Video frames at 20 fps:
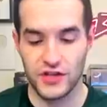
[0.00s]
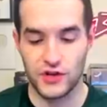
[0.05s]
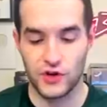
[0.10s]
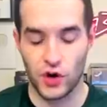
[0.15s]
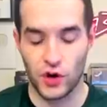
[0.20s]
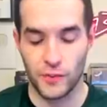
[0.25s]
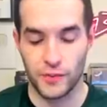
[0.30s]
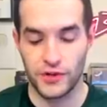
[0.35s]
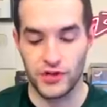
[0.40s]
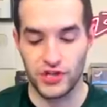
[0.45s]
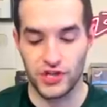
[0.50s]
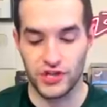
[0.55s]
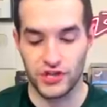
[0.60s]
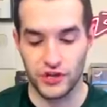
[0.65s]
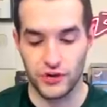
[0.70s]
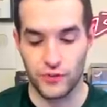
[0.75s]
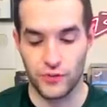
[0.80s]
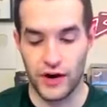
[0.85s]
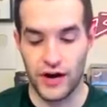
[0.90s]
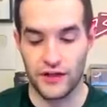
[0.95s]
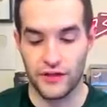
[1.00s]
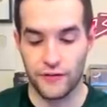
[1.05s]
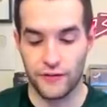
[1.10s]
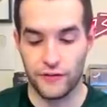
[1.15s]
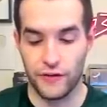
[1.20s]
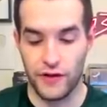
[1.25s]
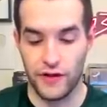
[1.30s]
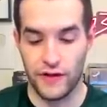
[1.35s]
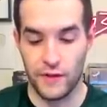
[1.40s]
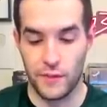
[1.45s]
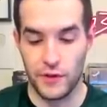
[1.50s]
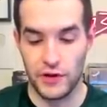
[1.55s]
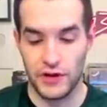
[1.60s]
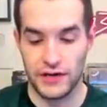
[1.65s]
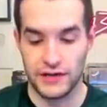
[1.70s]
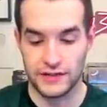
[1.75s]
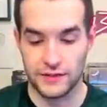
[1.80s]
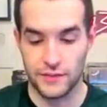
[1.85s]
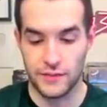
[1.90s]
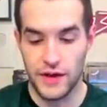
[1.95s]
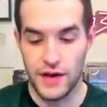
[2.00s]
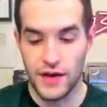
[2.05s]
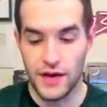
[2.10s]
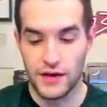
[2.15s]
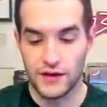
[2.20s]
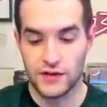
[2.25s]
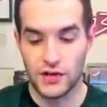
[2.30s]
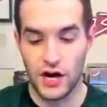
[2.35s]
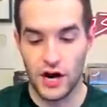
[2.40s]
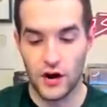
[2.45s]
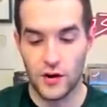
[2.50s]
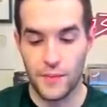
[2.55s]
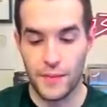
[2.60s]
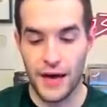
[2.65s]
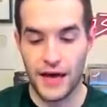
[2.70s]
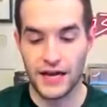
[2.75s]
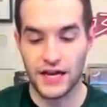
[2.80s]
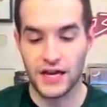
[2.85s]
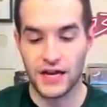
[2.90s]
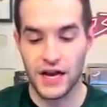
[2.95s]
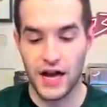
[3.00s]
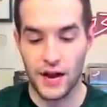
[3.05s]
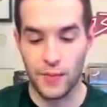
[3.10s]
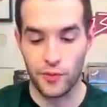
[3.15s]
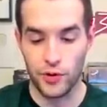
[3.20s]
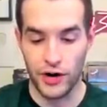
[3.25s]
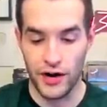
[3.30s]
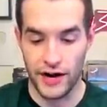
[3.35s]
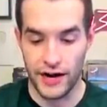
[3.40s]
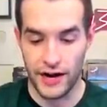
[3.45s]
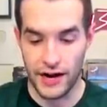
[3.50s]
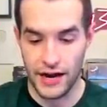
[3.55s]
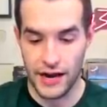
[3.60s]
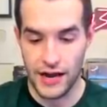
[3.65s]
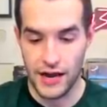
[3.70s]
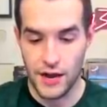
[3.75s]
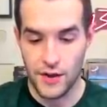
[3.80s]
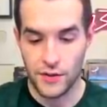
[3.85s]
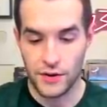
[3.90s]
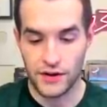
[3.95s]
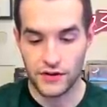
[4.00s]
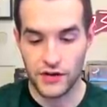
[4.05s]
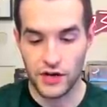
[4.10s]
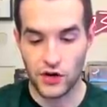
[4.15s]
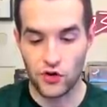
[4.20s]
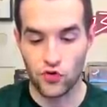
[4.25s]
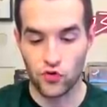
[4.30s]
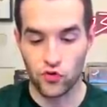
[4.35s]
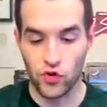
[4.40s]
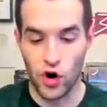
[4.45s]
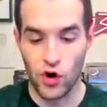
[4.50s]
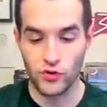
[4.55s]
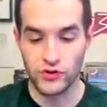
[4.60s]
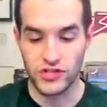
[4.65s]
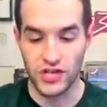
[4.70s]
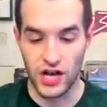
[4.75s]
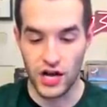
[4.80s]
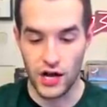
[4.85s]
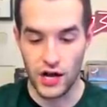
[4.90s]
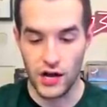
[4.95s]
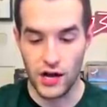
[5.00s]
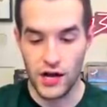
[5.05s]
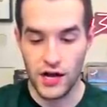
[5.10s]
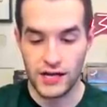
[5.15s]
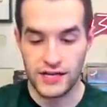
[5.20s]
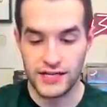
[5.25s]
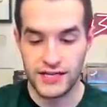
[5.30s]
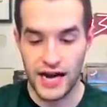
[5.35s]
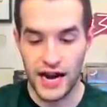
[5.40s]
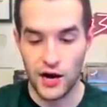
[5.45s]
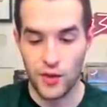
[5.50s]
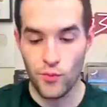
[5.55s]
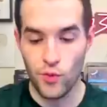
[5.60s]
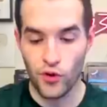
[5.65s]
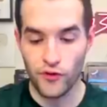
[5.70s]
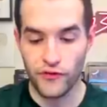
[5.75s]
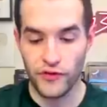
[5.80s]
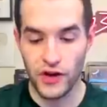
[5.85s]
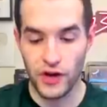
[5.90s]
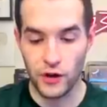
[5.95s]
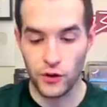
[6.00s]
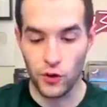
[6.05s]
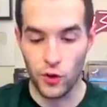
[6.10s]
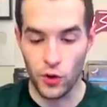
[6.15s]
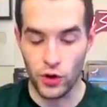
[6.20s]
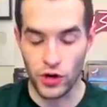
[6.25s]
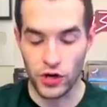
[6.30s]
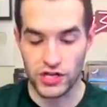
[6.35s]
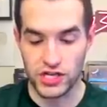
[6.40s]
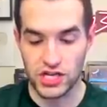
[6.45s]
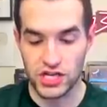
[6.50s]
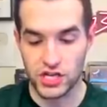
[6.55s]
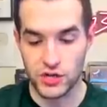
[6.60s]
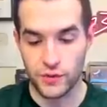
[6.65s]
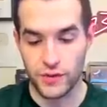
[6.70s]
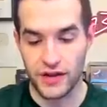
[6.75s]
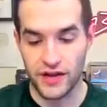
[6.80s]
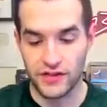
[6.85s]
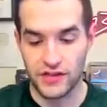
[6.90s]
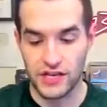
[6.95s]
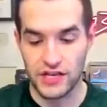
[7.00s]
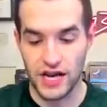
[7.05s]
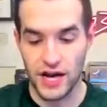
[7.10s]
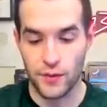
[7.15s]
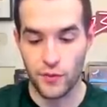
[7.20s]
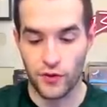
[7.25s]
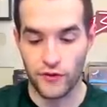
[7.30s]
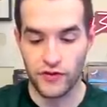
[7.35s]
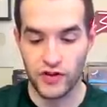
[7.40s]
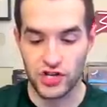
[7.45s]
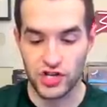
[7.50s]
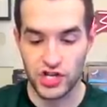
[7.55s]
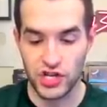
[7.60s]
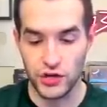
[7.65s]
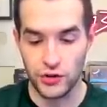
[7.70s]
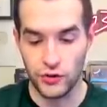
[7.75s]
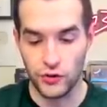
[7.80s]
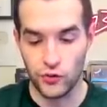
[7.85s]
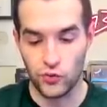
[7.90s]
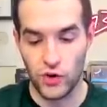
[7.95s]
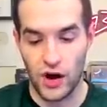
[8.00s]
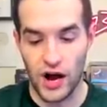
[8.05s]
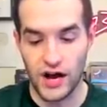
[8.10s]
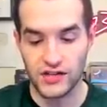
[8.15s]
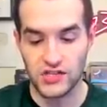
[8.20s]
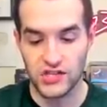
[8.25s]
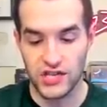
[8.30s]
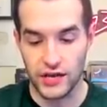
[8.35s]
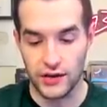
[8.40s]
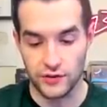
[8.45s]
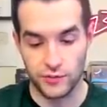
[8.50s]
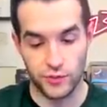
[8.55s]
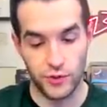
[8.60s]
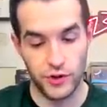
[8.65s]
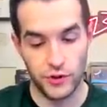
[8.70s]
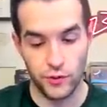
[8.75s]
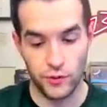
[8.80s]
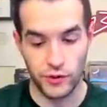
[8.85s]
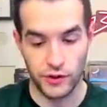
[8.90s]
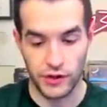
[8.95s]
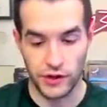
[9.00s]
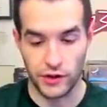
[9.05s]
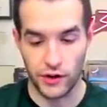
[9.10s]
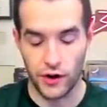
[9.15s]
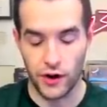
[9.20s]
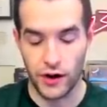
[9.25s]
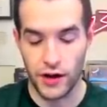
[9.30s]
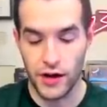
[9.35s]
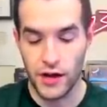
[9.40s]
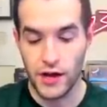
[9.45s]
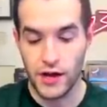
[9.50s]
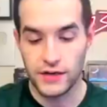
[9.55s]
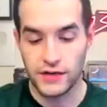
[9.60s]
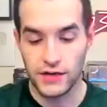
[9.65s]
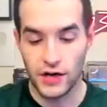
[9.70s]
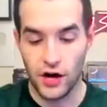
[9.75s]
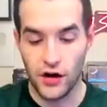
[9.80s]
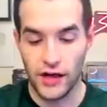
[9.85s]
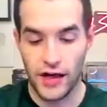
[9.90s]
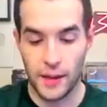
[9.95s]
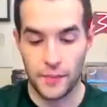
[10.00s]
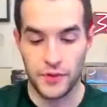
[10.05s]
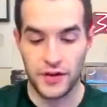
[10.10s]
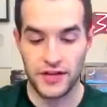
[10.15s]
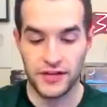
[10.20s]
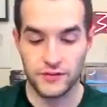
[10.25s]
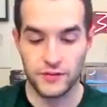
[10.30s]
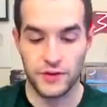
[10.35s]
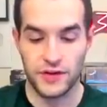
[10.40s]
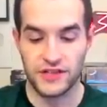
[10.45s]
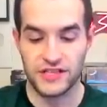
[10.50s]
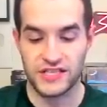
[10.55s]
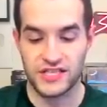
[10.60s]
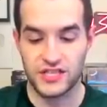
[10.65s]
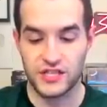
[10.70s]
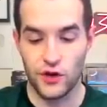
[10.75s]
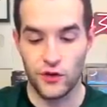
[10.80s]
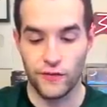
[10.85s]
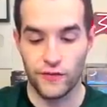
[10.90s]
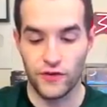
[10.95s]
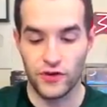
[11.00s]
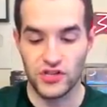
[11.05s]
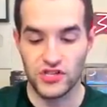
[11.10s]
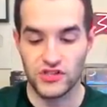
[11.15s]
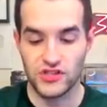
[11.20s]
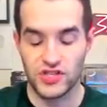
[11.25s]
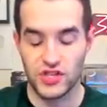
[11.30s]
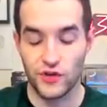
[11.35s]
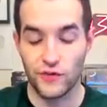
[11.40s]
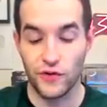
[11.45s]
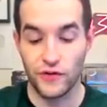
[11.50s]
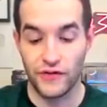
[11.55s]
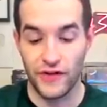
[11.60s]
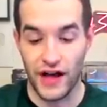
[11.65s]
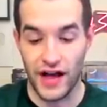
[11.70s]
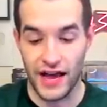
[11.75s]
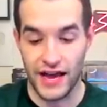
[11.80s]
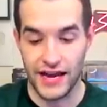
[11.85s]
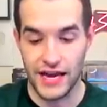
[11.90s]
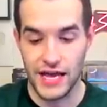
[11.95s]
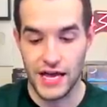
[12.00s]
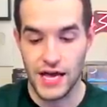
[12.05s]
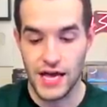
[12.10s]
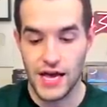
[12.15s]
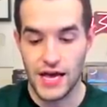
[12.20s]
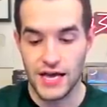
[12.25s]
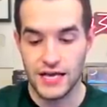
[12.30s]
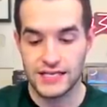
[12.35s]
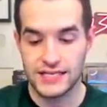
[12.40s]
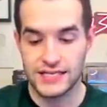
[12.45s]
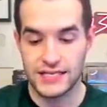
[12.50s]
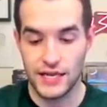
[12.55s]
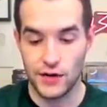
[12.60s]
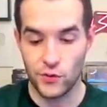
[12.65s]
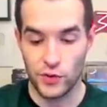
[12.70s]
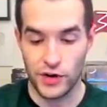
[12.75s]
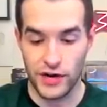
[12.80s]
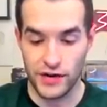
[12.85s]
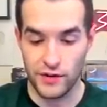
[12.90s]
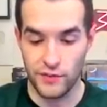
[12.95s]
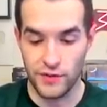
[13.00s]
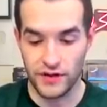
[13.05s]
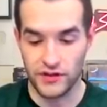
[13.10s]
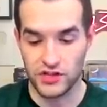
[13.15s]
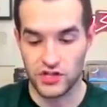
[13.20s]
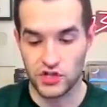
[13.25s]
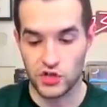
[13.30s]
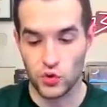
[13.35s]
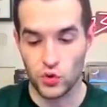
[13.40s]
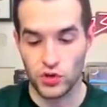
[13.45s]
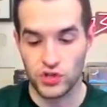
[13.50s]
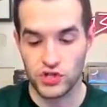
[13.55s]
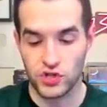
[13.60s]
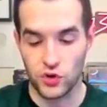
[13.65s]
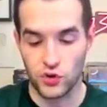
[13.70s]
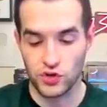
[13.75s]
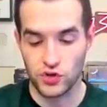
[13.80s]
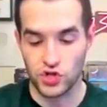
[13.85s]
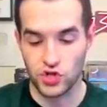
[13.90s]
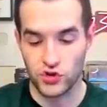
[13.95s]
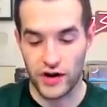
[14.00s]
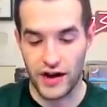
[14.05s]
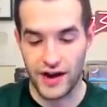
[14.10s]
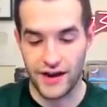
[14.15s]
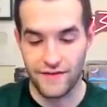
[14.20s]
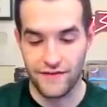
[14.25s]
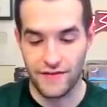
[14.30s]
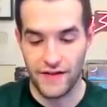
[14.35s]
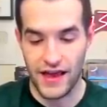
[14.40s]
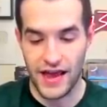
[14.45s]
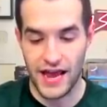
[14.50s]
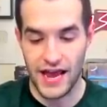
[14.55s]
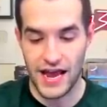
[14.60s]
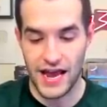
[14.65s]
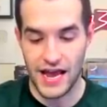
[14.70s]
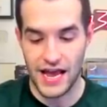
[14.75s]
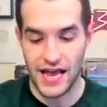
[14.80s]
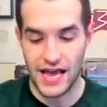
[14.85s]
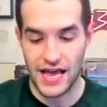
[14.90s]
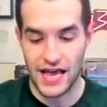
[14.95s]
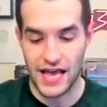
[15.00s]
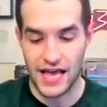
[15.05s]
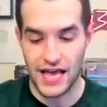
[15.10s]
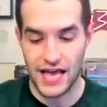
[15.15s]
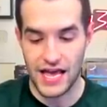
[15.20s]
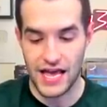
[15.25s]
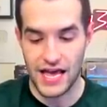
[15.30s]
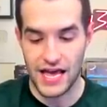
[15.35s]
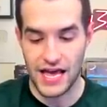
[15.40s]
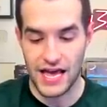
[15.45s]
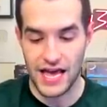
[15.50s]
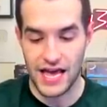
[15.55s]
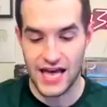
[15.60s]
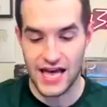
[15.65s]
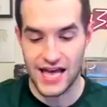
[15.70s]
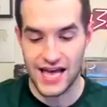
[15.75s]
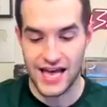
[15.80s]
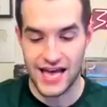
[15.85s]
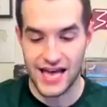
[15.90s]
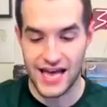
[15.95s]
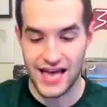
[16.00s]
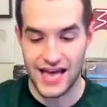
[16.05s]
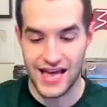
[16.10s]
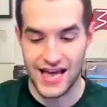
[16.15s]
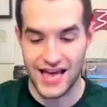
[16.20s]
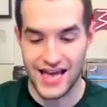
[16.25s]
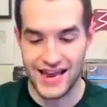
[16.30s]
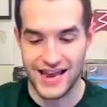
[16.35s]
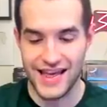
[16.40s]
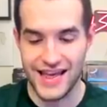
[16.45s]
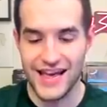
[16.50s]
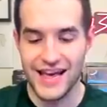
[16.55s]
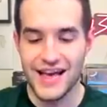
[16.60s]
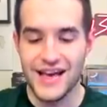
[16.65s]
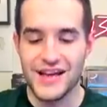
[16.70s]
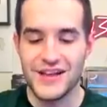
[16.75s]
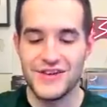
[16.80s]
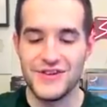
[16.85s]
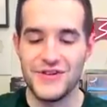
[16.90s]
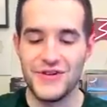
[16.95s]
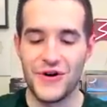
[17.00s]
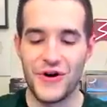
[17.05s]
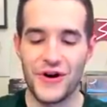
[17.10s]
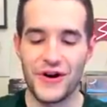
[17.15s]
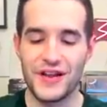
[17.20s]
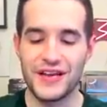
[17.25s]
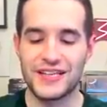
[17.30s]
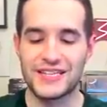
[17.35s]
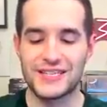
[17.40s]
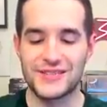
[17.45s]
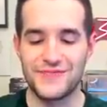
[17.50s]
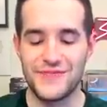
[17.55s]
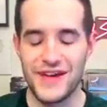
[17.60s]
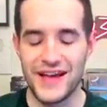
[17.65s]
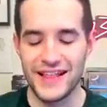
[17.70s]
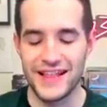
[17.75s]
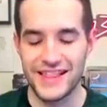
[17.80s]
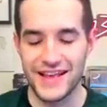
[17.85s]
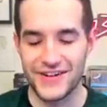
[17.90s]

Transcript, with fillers: the Dark Magician right at the front. That'd be awesome. Dogmaticacabre. We got the Groza, Dinomorphia Alort. We got the Dinomorphia Shield, Rock Scales, pretty cool looking card. Doll Happiness. We got the Silver Vine, Sinri. We got the Sword Soul Strife, and Nordic Smith